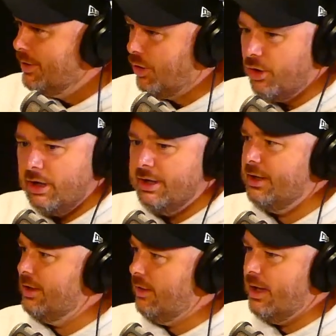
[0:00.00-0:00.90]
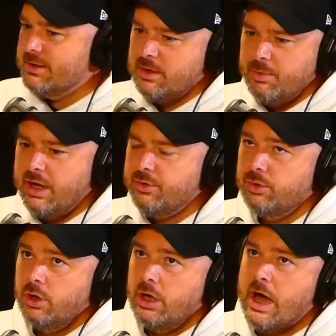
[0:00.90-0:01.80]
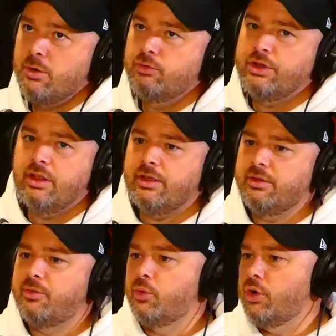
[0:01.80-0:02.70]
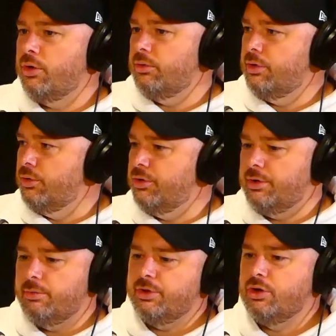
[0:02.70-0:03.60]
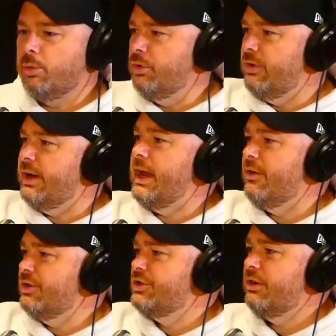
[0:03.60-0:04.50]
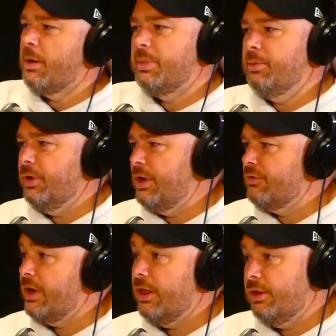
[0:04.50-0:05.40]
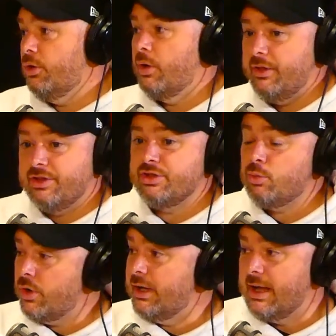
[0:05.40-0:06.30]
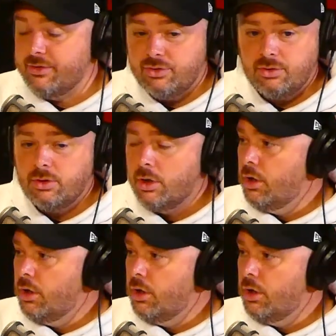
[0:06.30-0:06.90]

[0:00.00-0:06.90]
And then the clients come in. I don't really like throwing out, what you call them, the red herrings to grab people in. I'd rather go, hey, this is what I can do.